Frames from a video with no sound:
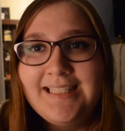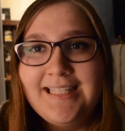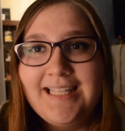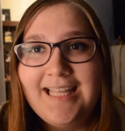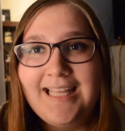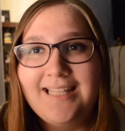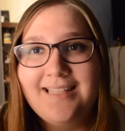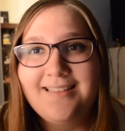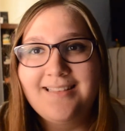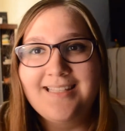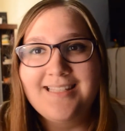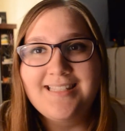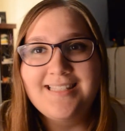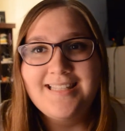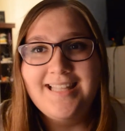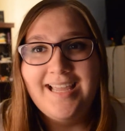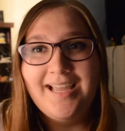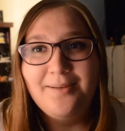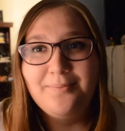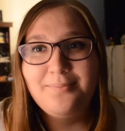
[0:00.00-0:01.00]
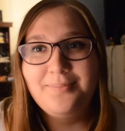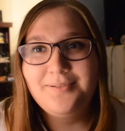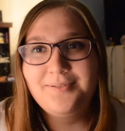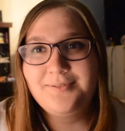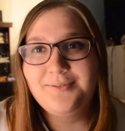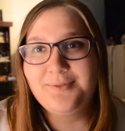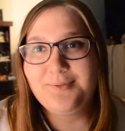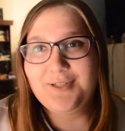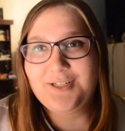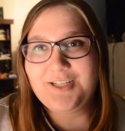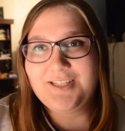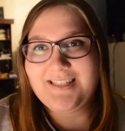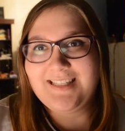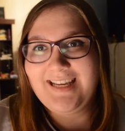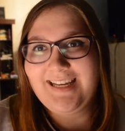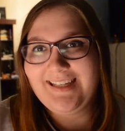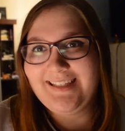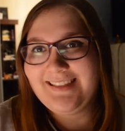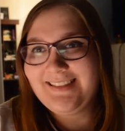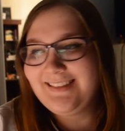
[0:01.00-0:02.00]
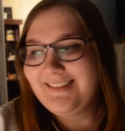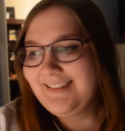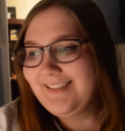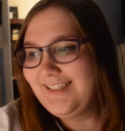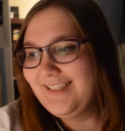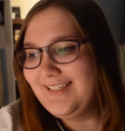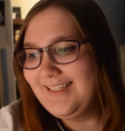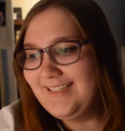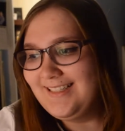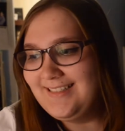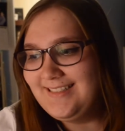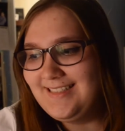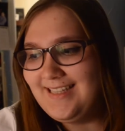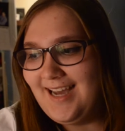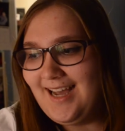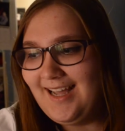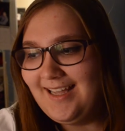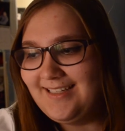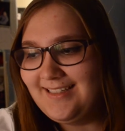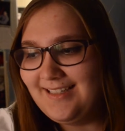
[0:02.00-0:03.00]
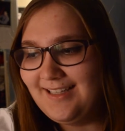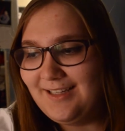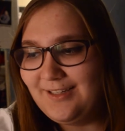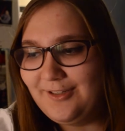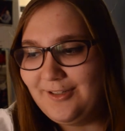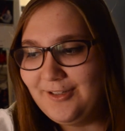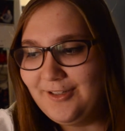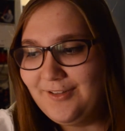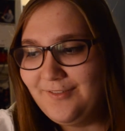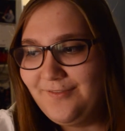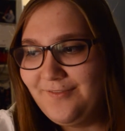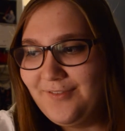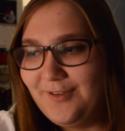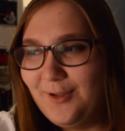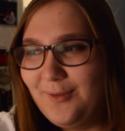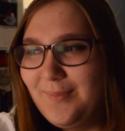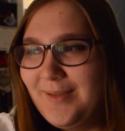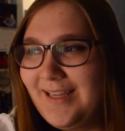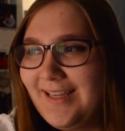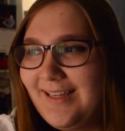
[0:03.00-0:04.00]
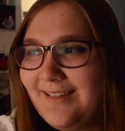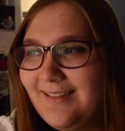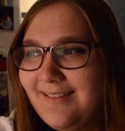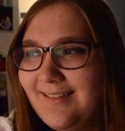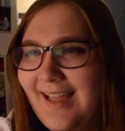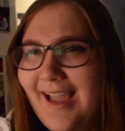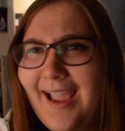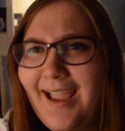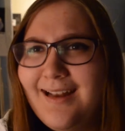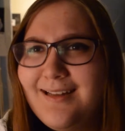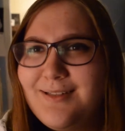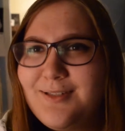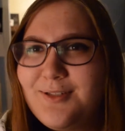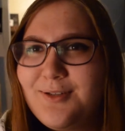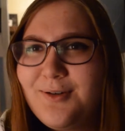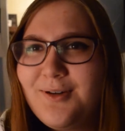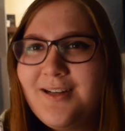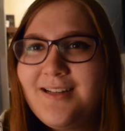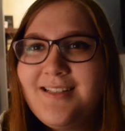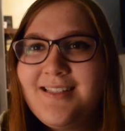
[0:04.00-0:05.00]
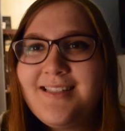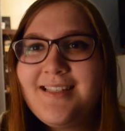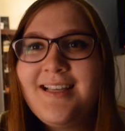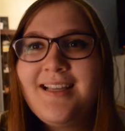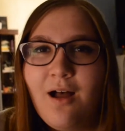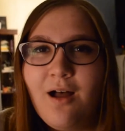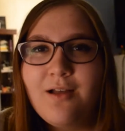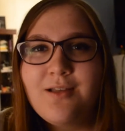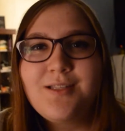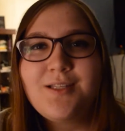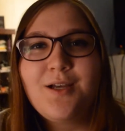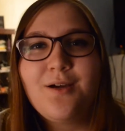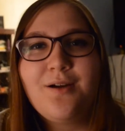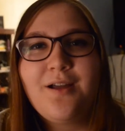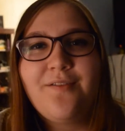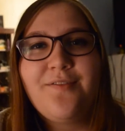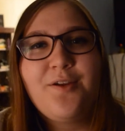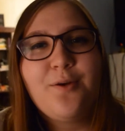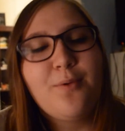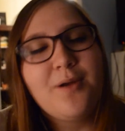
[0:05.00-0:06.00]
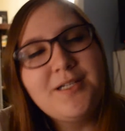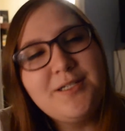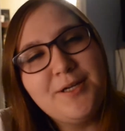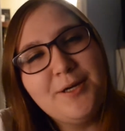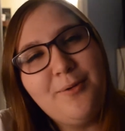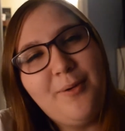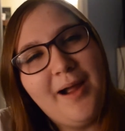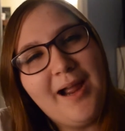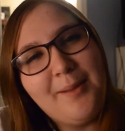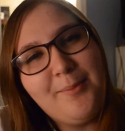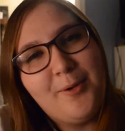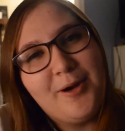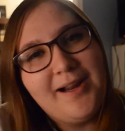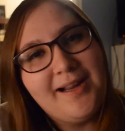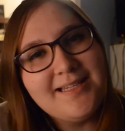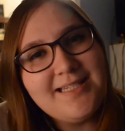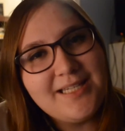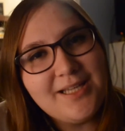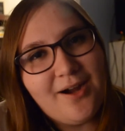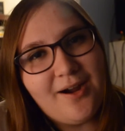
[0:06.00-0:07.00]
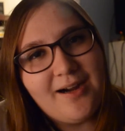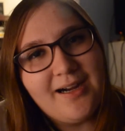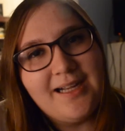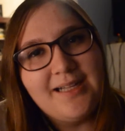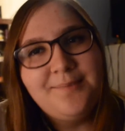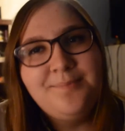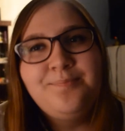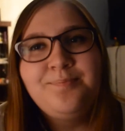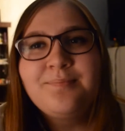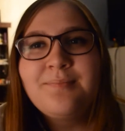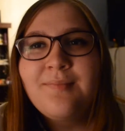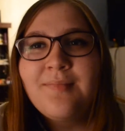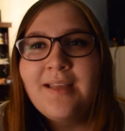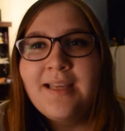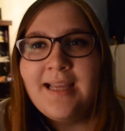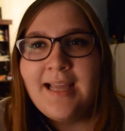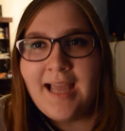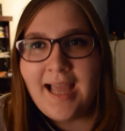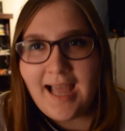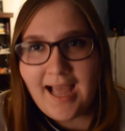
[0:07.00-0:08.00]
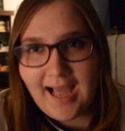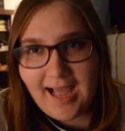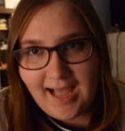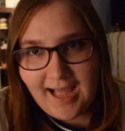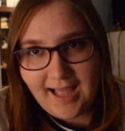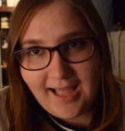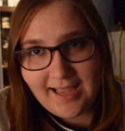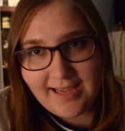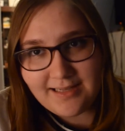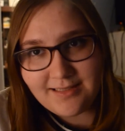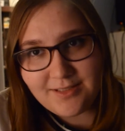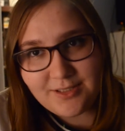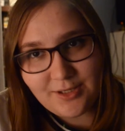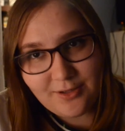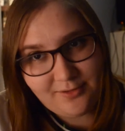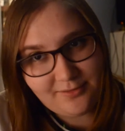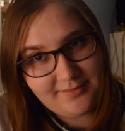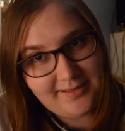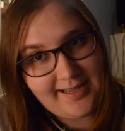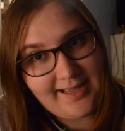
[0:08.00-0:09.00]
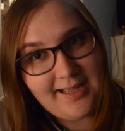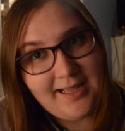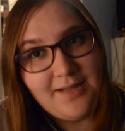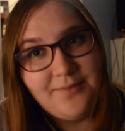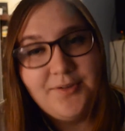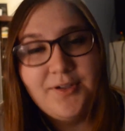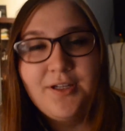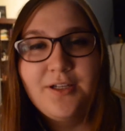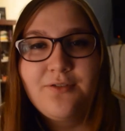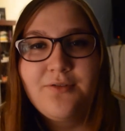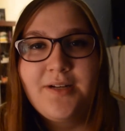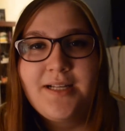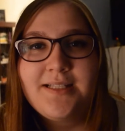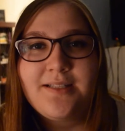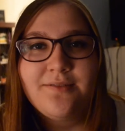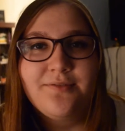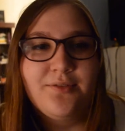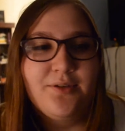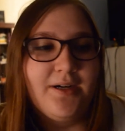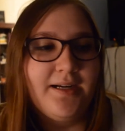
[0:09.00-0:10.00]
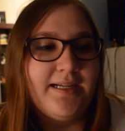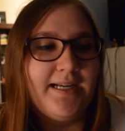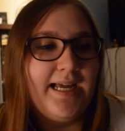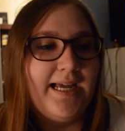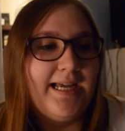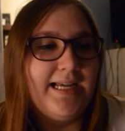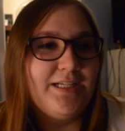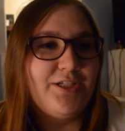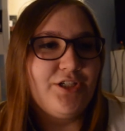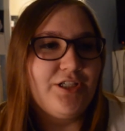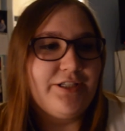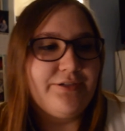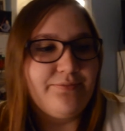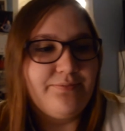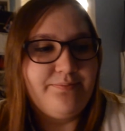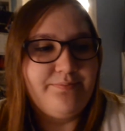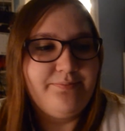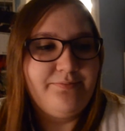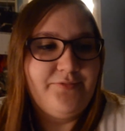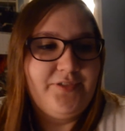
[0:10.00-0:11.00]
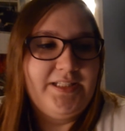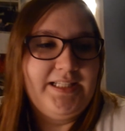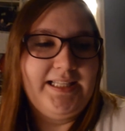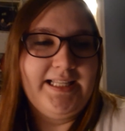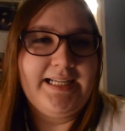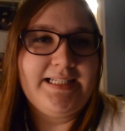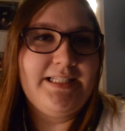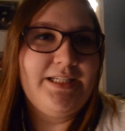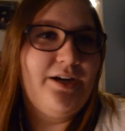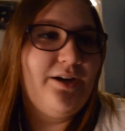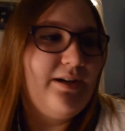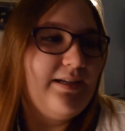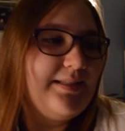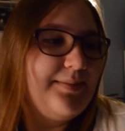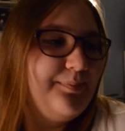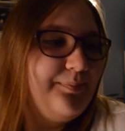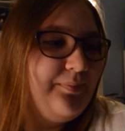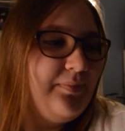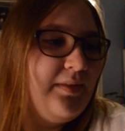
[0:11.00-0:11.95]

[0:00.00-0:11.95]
like this lamp, which is like not a good filming light source. Also, if you're wondering why I'm wearing a tiara, I don't have a good reason for it. I just really like tiaras.